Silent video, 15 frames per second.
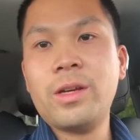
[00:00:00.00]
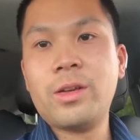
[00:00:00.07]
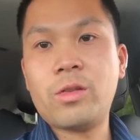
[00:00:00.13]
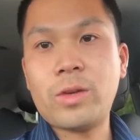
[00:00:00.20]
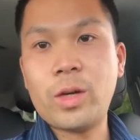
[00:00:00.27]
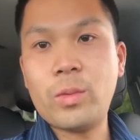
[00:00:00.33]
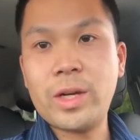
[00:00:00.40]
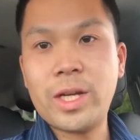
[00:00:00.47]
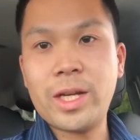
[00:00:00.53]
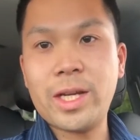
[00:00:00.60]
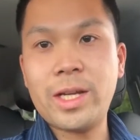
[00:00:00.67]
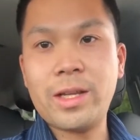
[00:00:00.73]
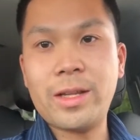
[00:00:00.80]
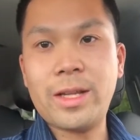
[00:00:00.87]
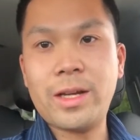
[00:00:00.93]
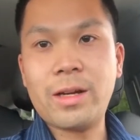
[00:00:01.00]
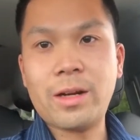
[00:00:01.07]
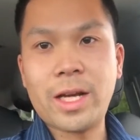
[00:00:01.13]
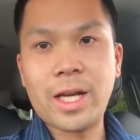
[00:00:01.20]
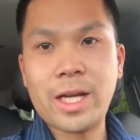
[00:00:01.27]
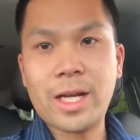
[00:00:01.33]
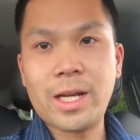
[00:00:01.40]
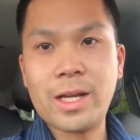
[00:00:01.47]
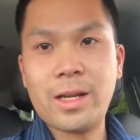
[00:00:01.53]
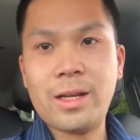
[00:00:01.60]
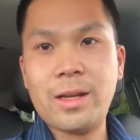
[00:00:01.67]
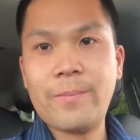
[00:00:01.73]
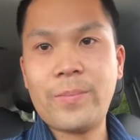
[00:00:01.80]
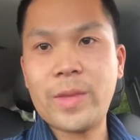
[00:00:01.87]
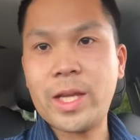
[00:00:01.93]
So I went ahead in there and
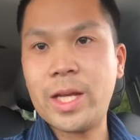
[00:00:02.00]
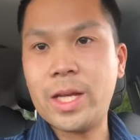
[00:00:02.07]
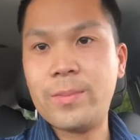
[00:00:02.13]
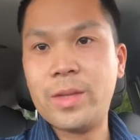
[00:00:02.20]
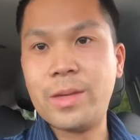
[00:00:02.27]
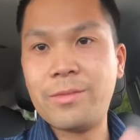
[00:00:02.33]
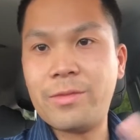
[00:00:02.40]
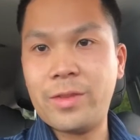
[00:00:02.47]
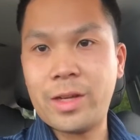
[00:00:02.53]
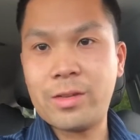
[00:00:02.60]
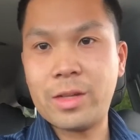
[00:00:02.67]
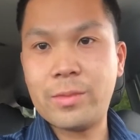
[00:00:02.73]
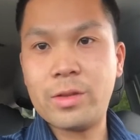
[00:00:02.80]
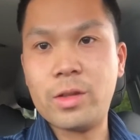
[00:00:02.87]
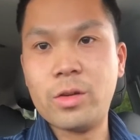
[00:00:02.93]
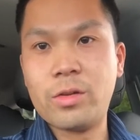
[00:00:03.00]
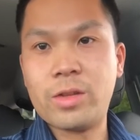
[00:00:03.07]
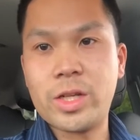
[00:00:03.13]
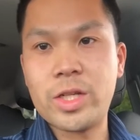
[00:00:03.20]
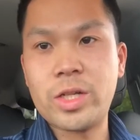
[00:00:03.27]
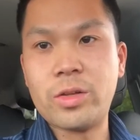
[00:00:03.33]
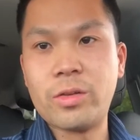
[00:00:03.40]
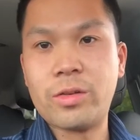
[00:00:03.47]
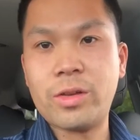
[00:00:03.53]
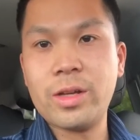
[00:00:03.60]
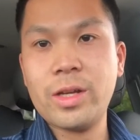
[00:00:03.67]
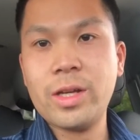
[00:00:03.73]
helped them fix some of those issues.